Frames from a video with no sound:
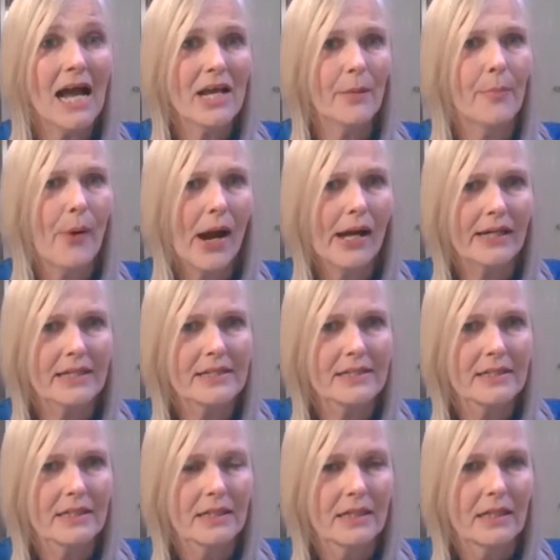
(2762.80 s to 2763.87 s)
a higher
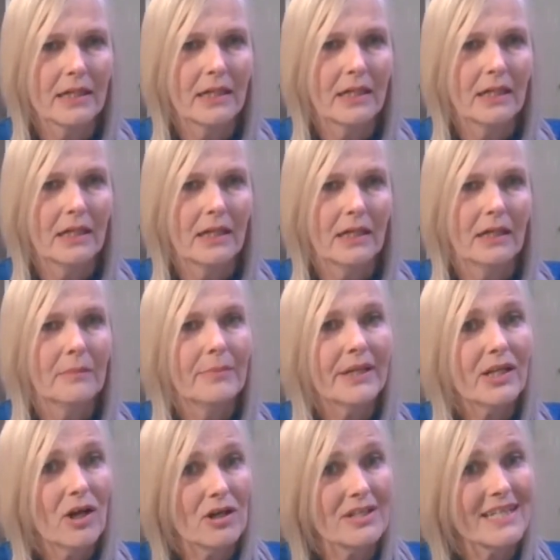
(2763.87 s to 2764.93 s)
price,
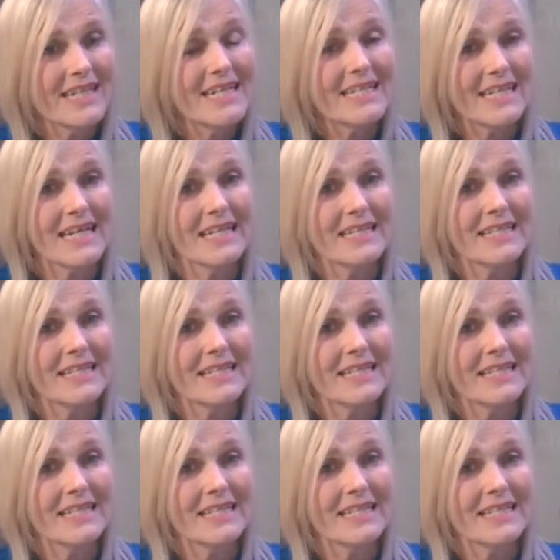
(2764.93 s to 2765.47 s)
because these